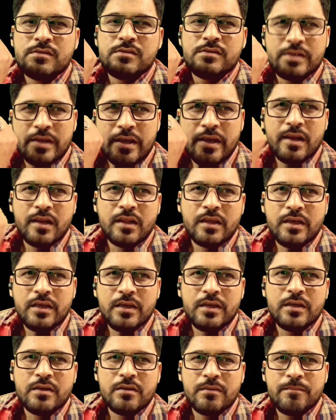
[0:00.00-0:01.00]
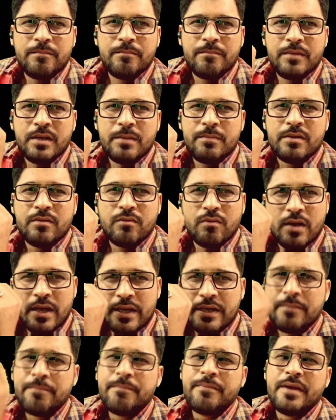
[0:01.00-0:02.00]
daily, maybe
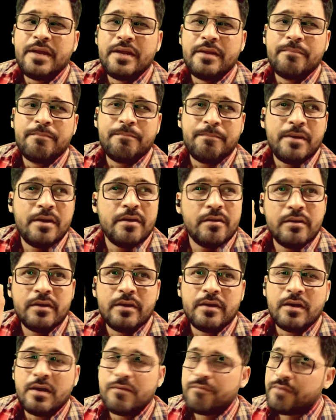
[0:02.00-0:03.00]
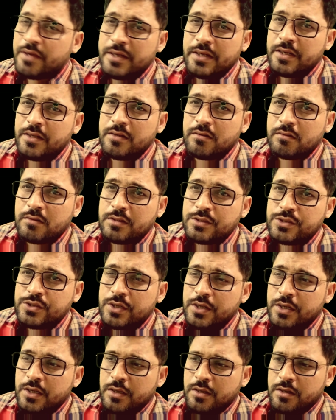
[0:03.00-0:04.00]
write a paragraph in
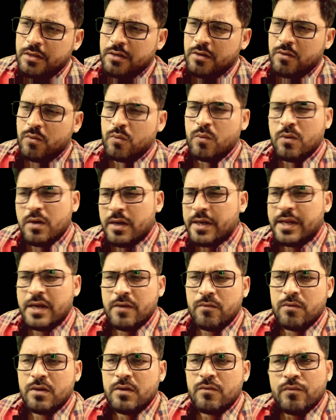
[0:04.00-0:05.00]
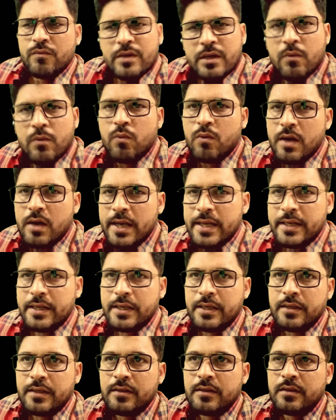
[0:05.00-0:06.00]
English. Whatever we are
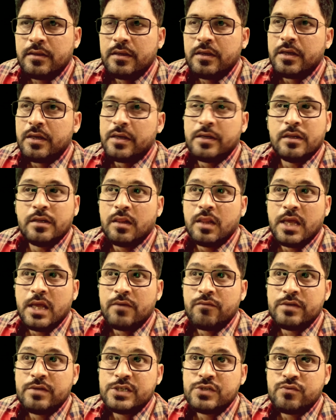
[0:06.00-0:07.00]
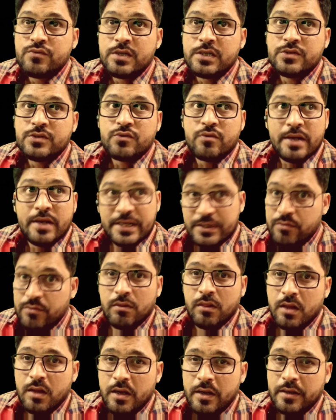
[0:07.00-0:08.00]
writing in a language we are trying
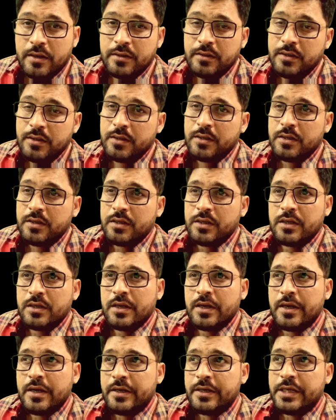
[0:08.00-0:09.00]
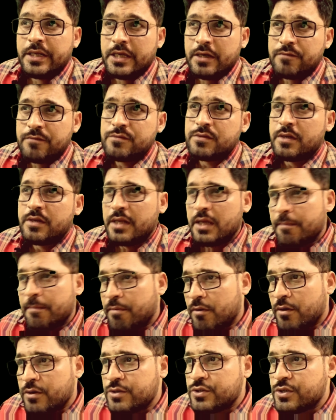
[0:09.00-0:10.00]
to learn, it gives an
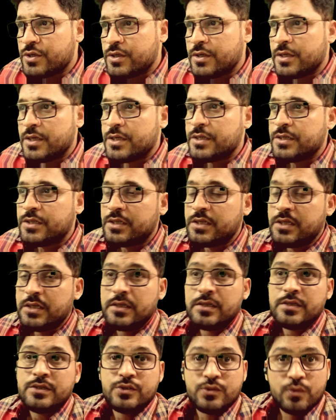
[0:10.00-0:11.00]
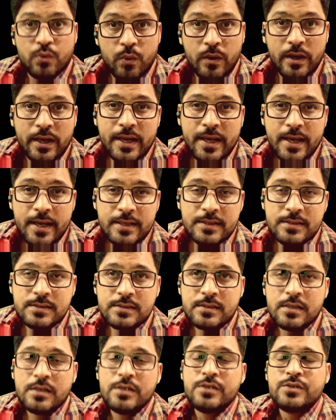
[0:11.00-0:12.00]
opportunity to
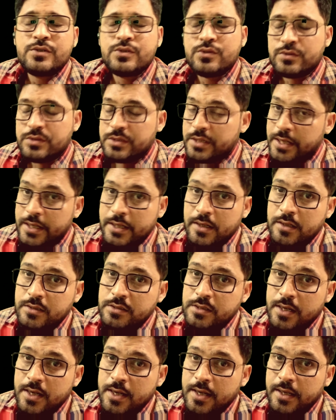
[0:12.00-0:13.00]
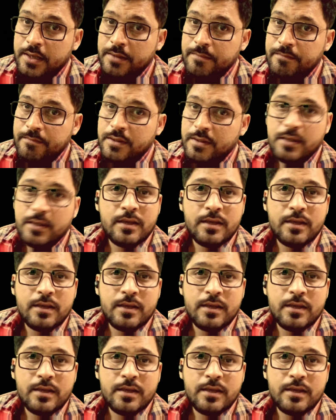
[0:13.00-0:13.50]
relax, to take our time,